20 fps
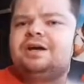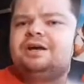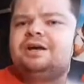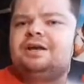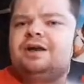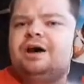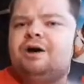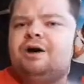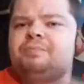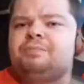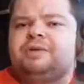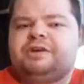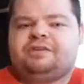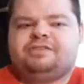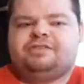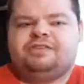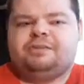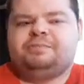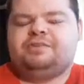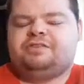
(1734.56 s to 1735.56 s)
but
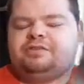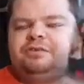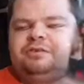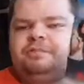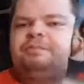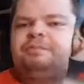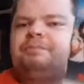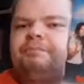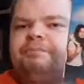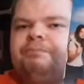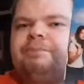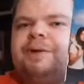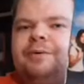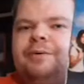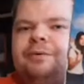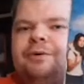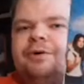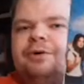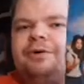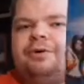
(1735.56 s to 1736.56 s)
except it's
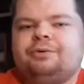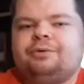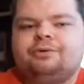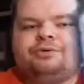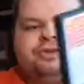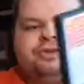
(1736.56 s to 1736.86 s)
about girls.